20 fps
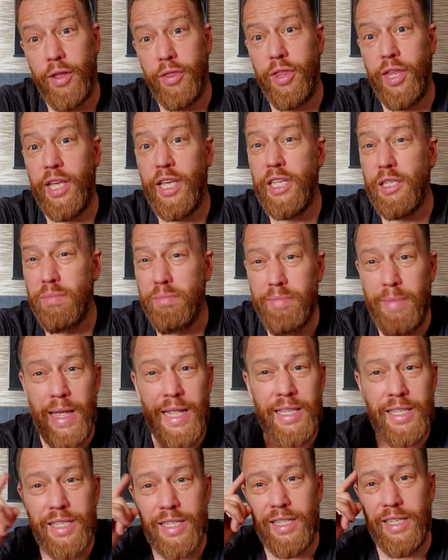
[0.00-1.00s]
I think he's
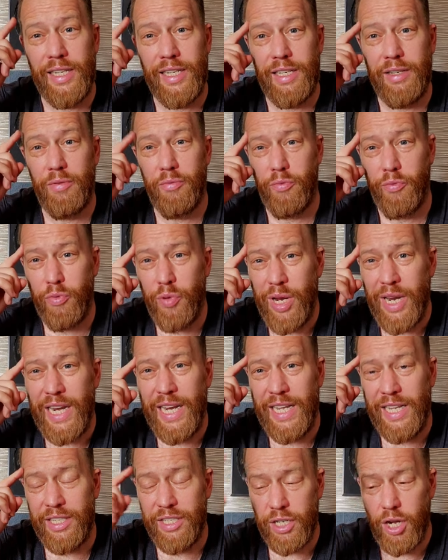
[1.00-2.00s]
mentally
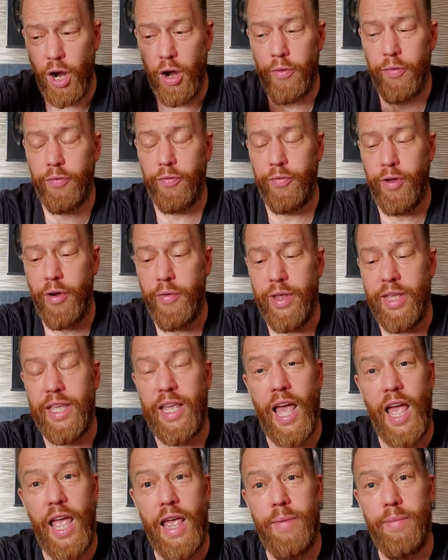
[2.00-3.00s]
really tough, very
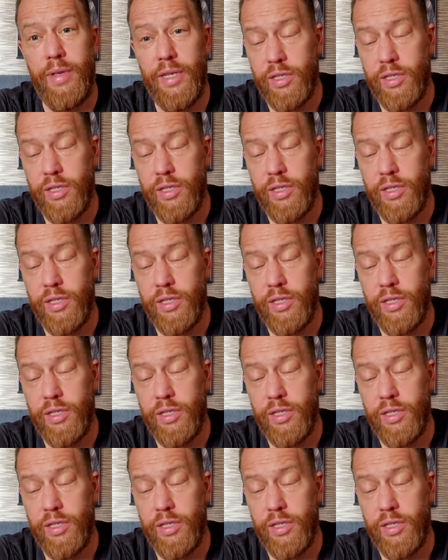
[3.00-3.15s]
game.